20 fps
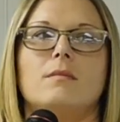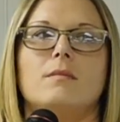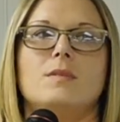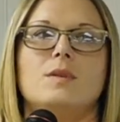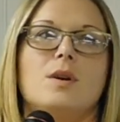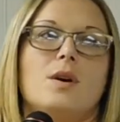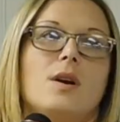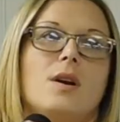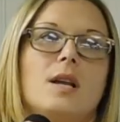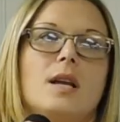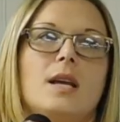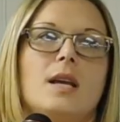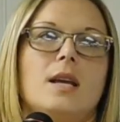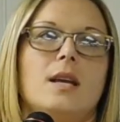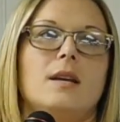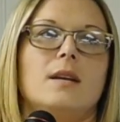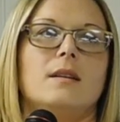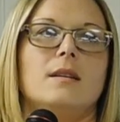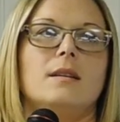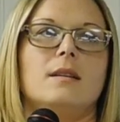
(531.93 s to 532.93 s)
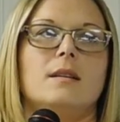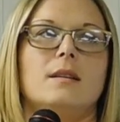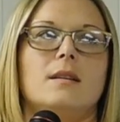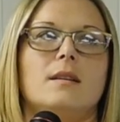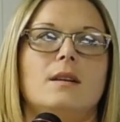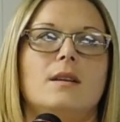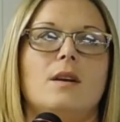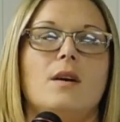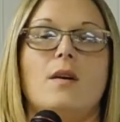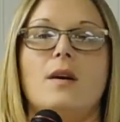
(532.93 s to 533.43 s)
dirty,
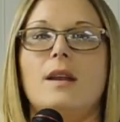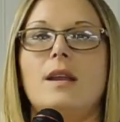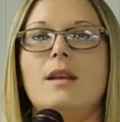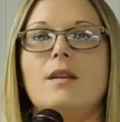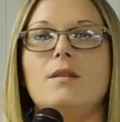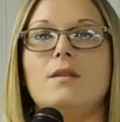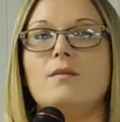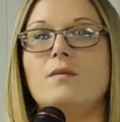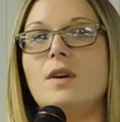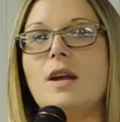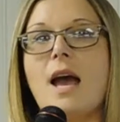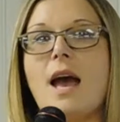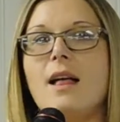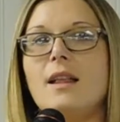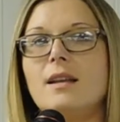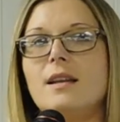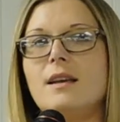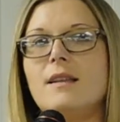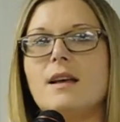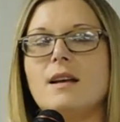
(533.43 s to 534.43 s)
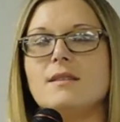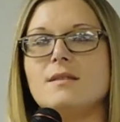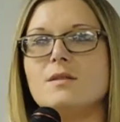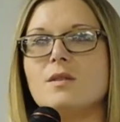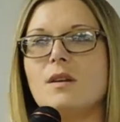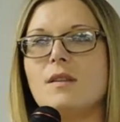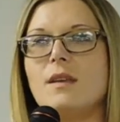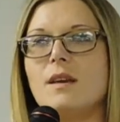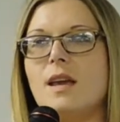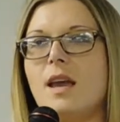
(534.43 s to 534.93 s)
and in reality, that's
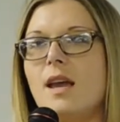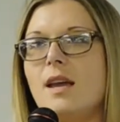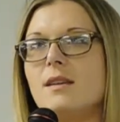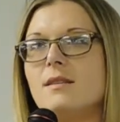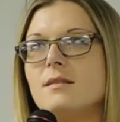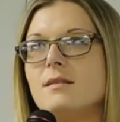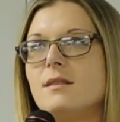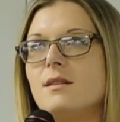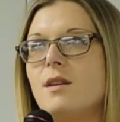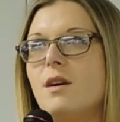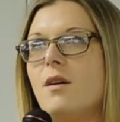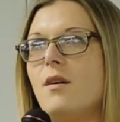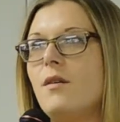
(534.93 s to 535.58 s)
not the case.